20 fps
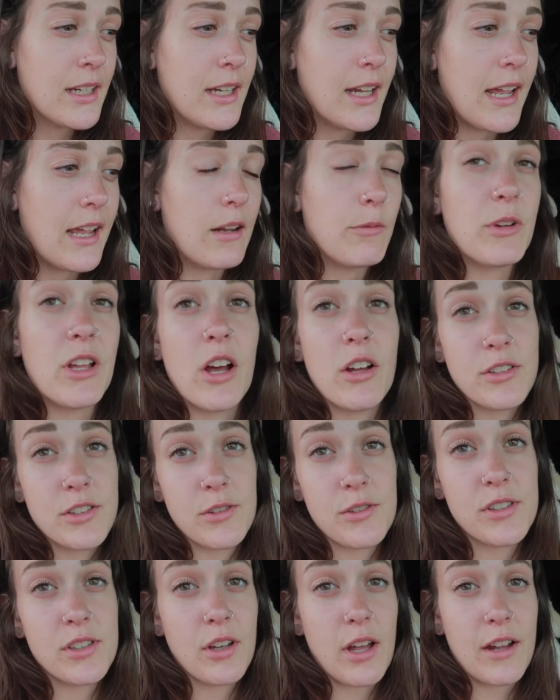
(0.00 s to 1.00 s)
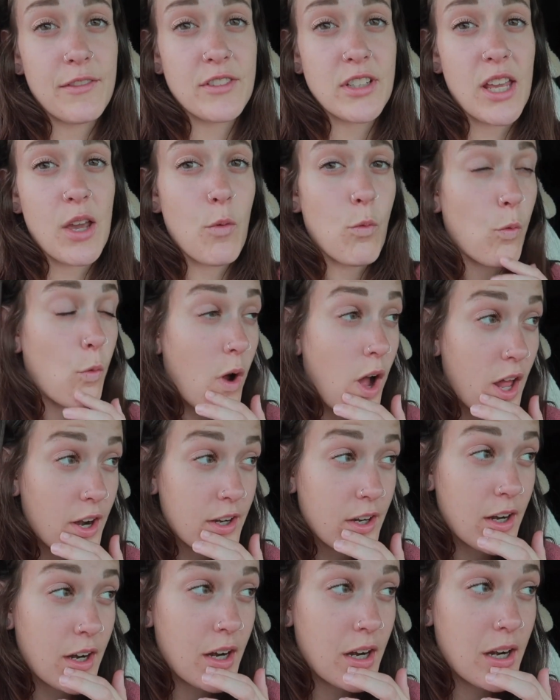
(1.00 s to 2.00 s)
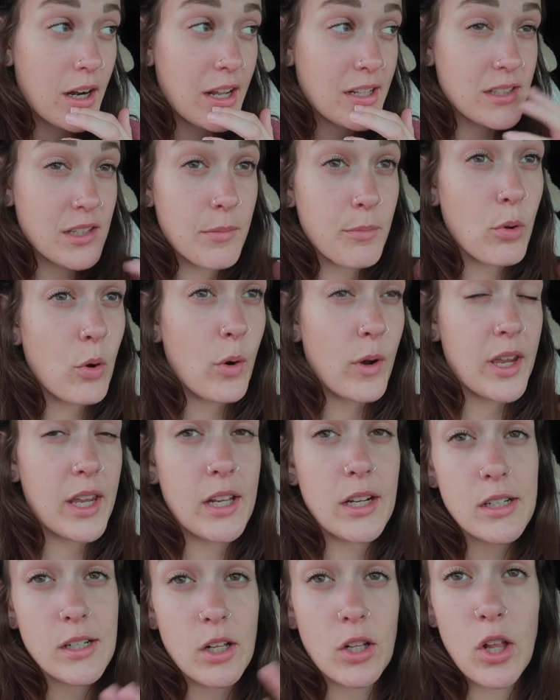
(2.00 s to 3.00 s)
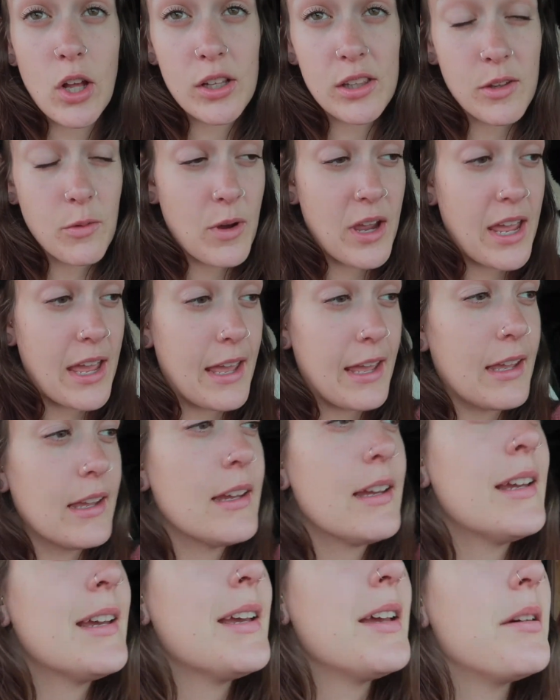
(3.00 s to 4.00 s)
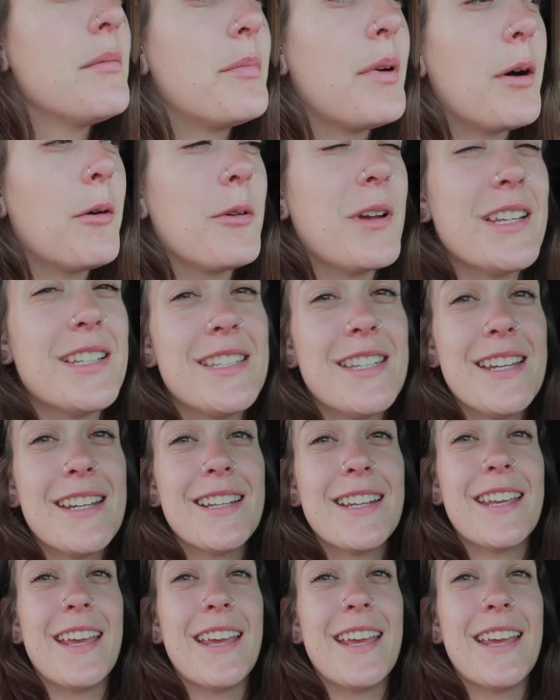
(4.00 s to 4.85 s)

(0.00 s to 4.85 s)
And we also still have to get water at some point along the way, but we did